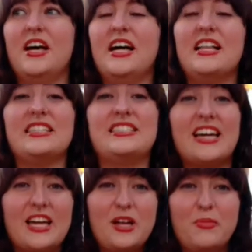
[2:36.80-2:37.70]
The
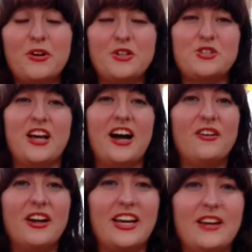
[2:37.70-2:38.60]
second you push
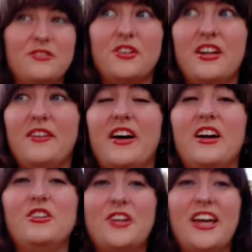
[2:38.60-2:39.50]
down and it gives you enough
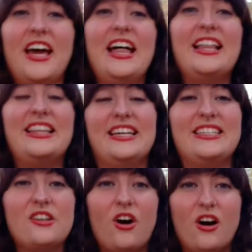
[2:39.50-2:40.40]
energy, this
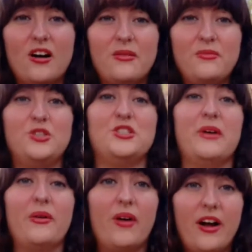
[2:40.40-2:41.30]
arm, which is
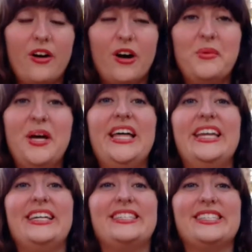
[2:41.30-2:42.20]
my right arm,
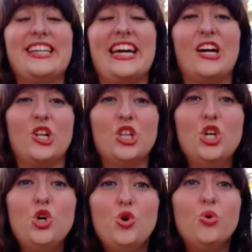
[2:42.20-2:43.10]
needs to stay
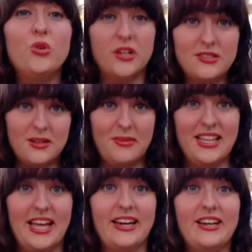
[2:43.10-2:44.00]
glued to my
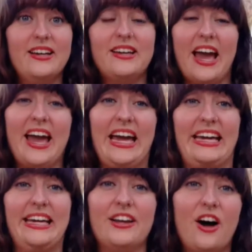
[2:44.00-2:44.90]
leg, okay? It
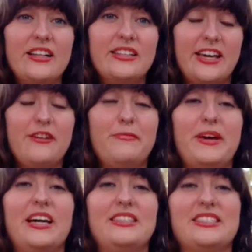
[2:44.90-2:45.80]
cannot leave,
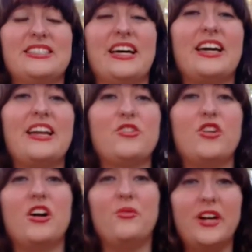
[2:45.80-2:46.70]
because the second I
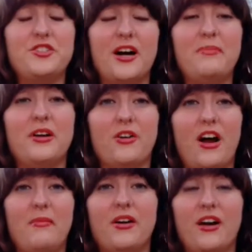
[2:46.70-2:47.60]
try to reach up and
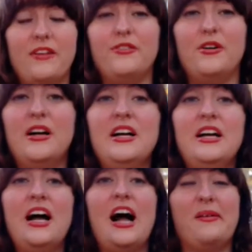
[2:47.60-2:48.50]
grab my rifle,
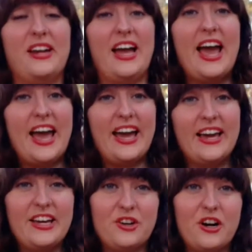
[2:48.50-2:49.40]
I'm gonna A,
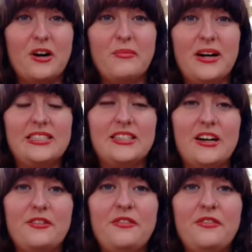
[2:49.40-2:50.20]
either hurt myself,